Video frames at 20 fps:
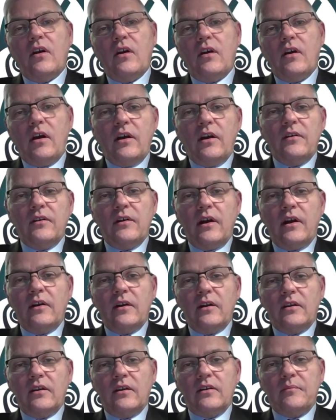our,
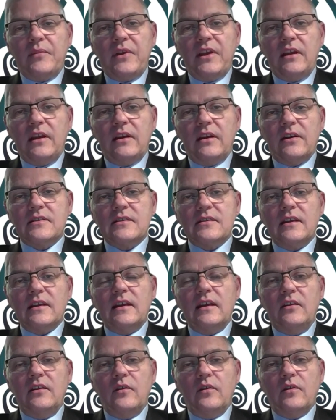our peers
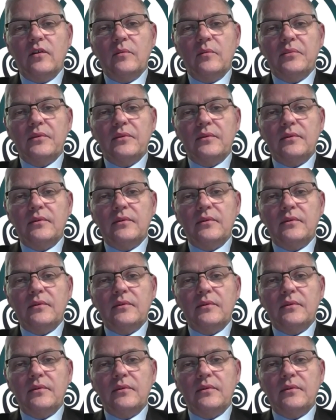in Europe,